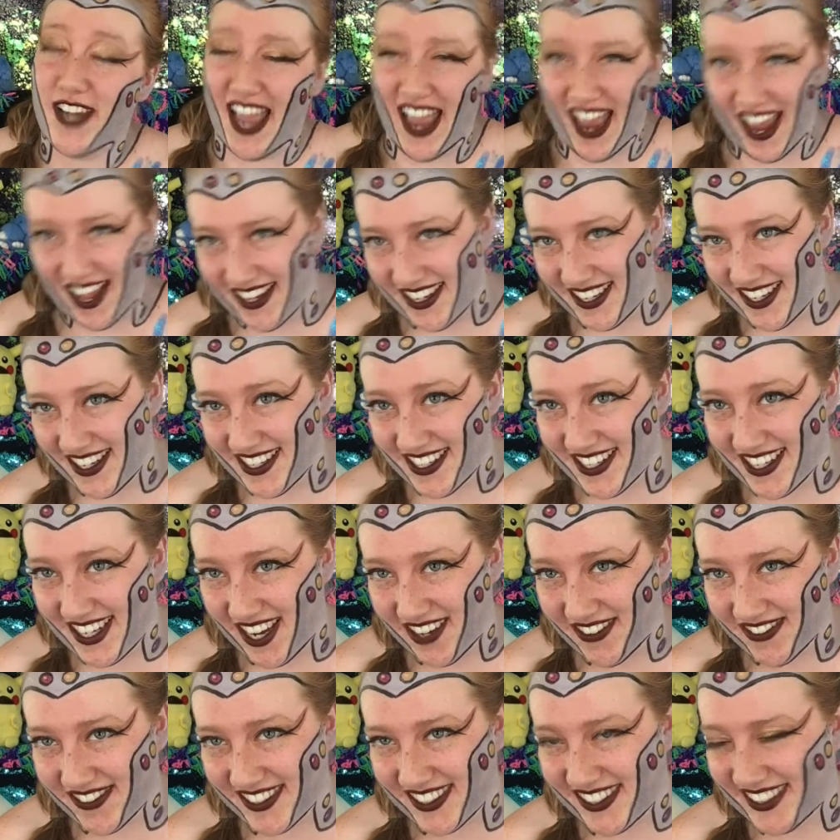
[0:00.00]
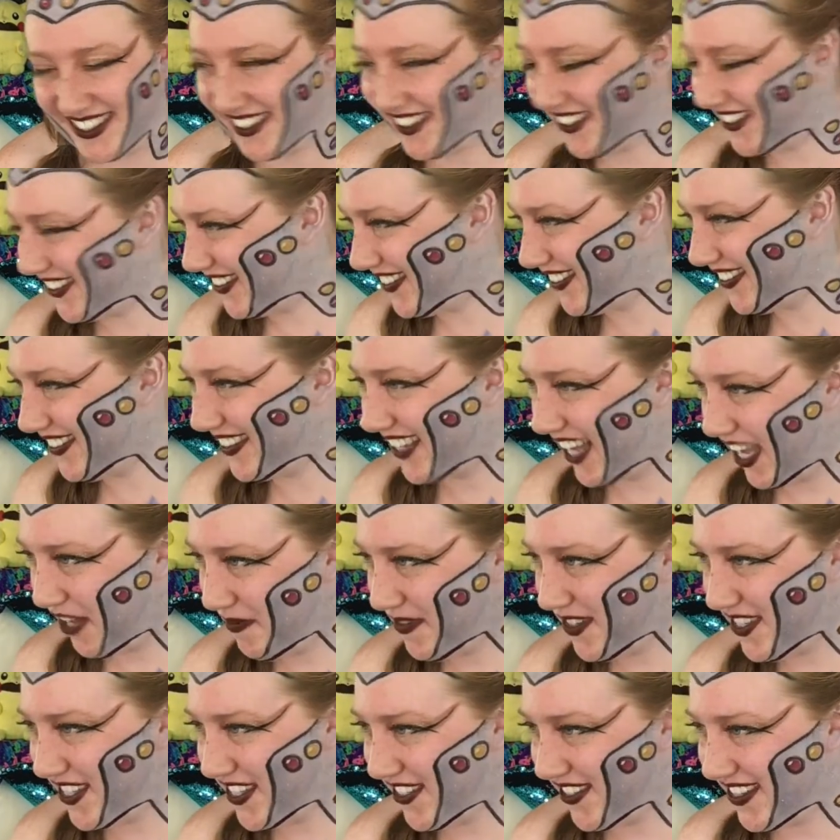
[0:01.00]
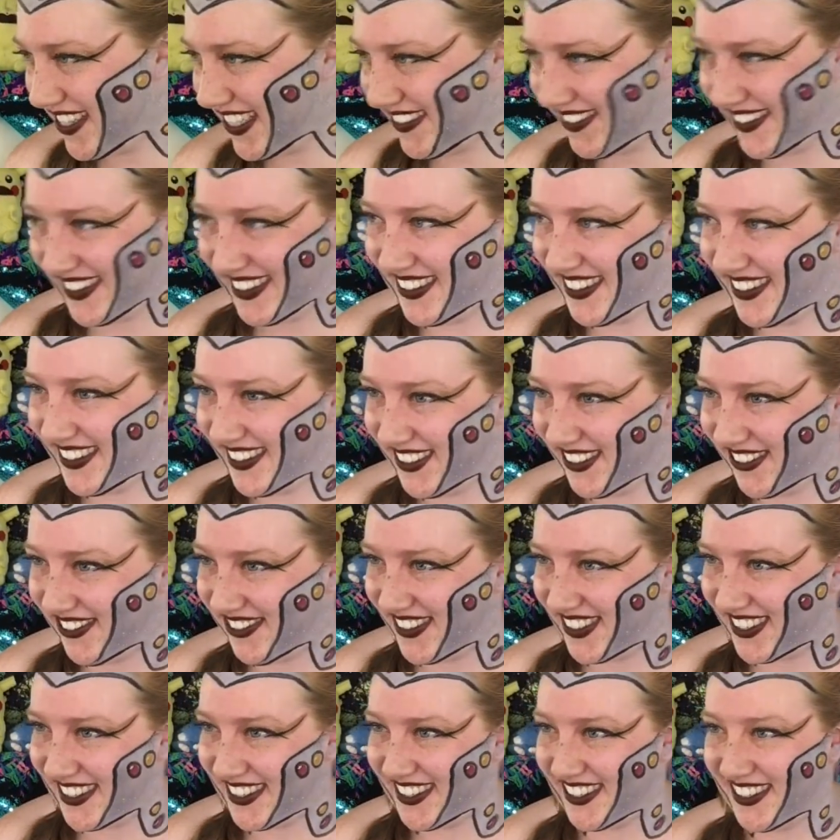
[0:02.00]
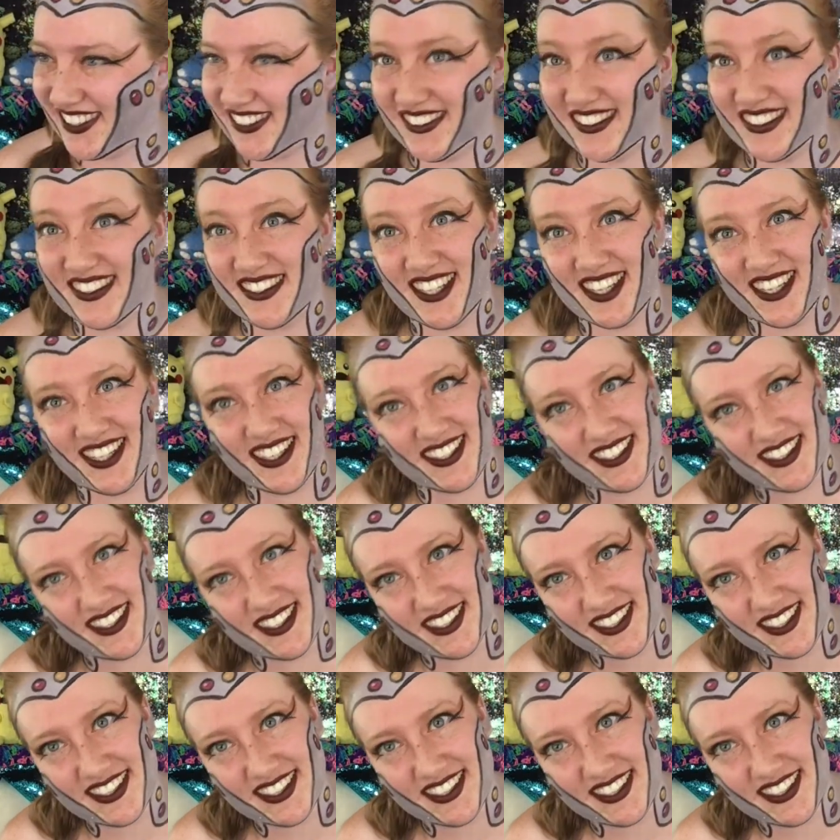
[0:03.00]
add it into every single episode they've had so far, so it's like,